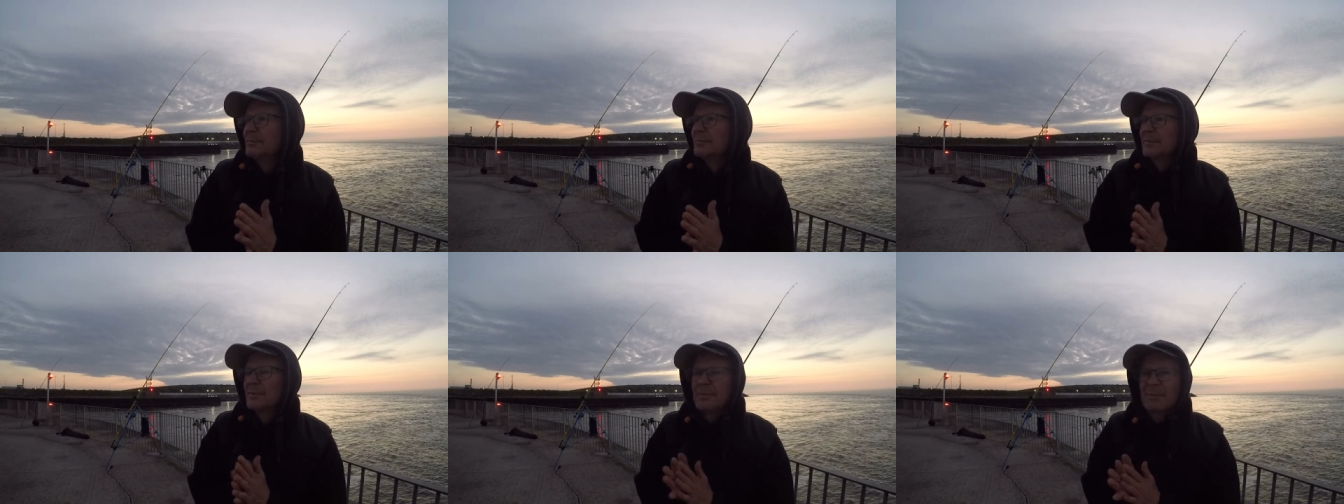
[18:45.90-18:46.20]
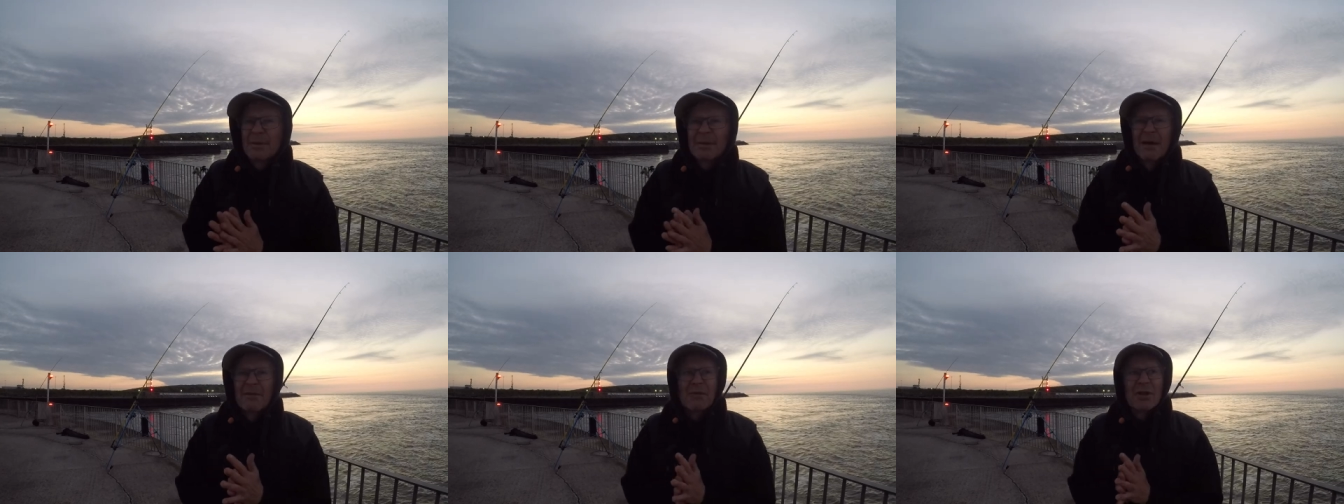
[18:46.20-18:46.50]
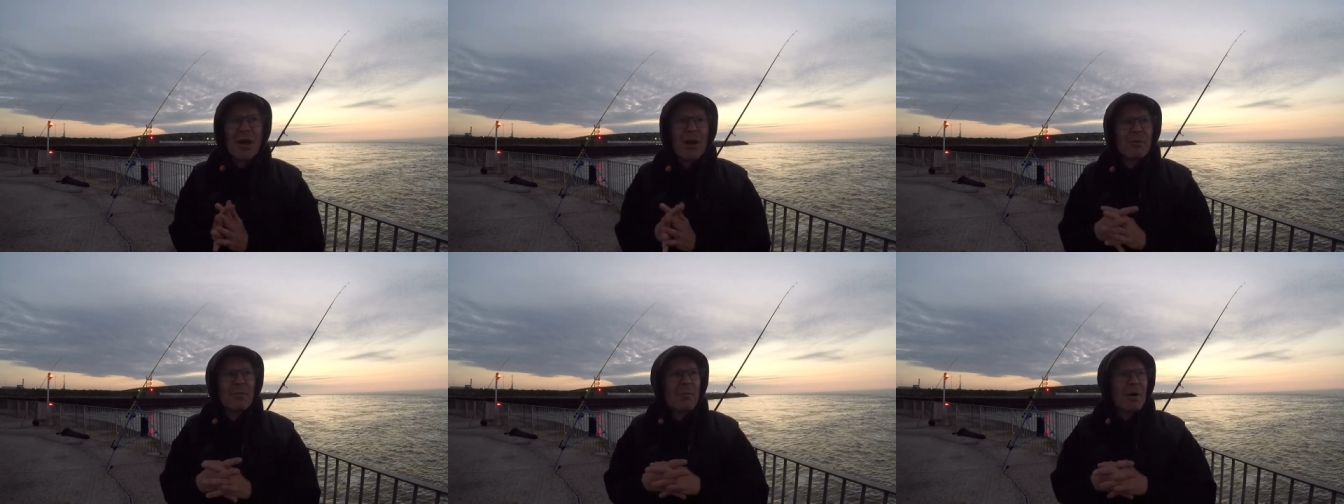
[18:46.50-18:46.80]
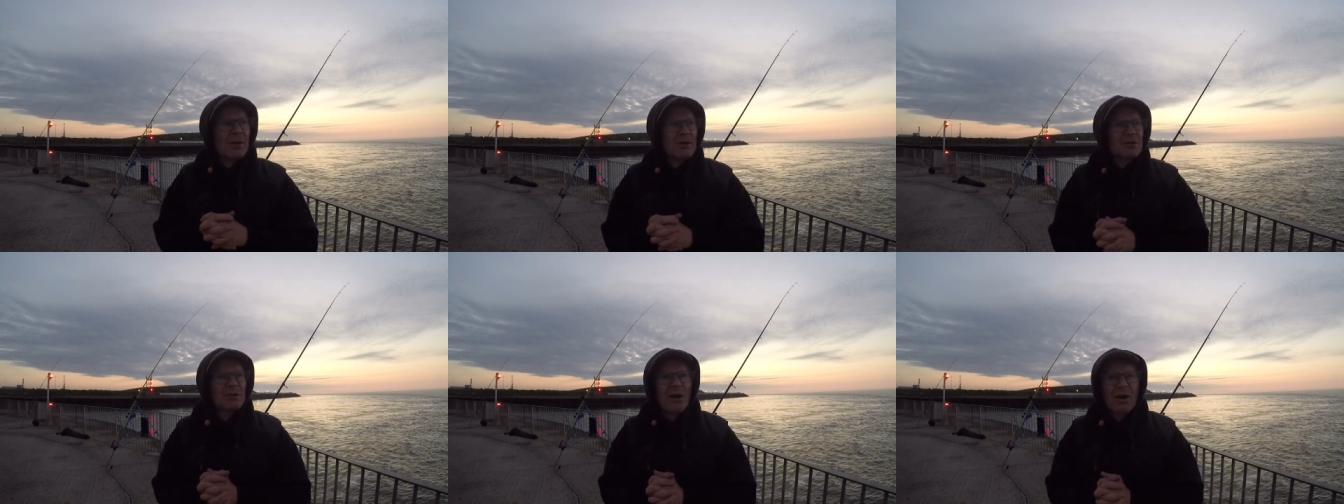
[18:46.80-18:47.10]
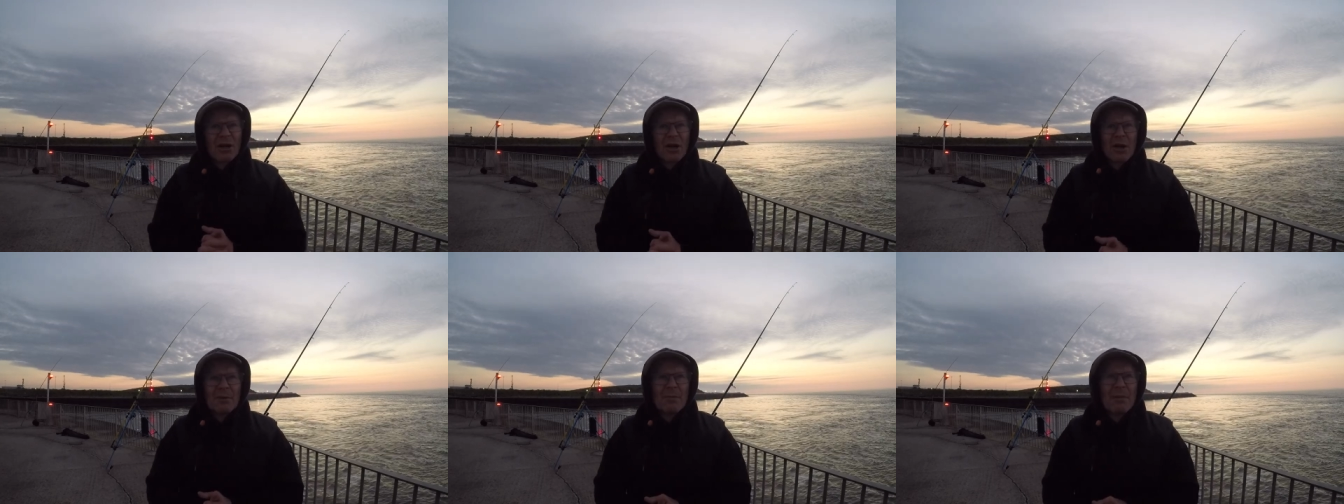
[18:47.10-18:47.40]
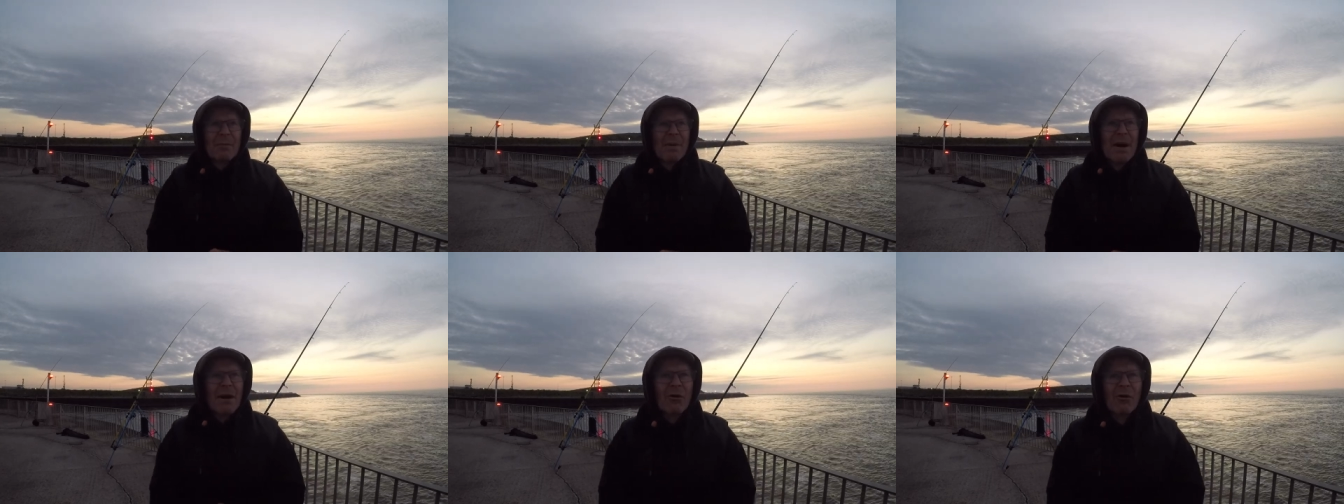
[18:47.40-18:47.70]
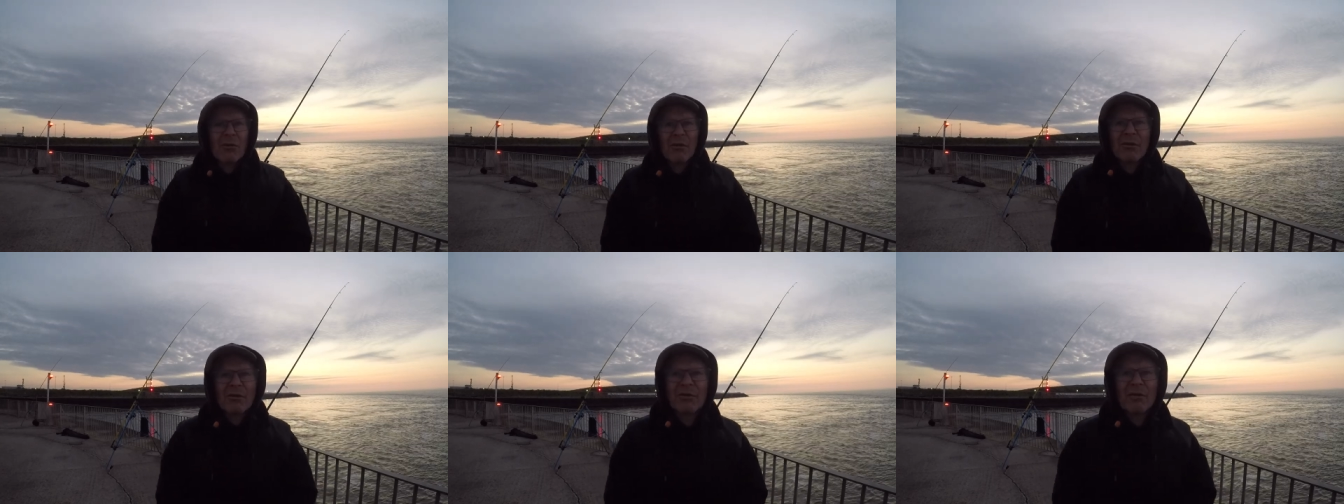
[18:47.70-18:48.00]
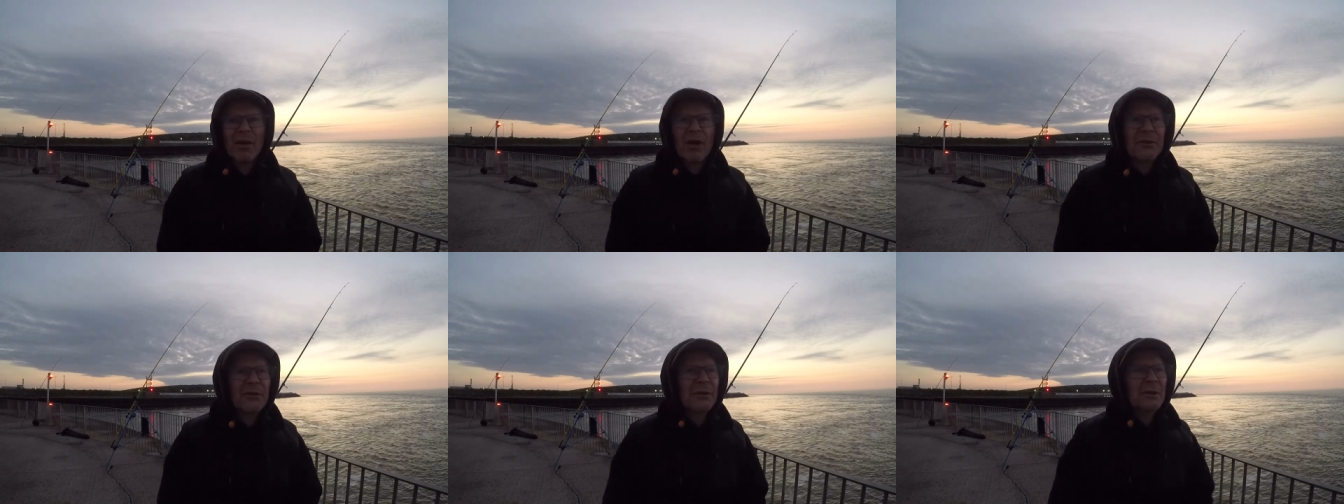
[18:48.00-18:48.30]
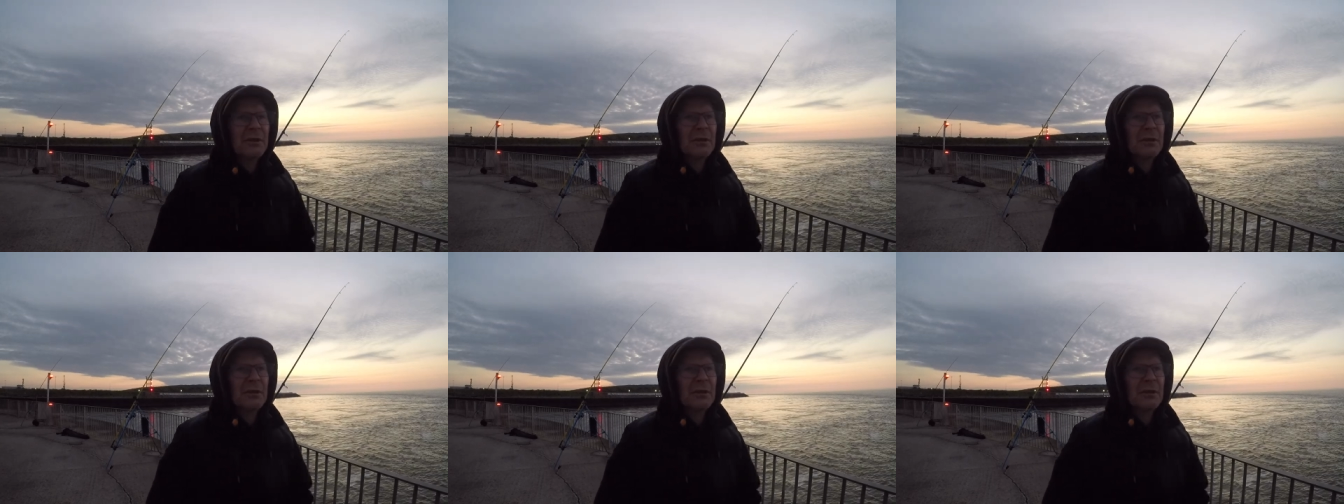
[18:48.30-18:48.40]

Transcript: you may never know, might start coming back on the flood.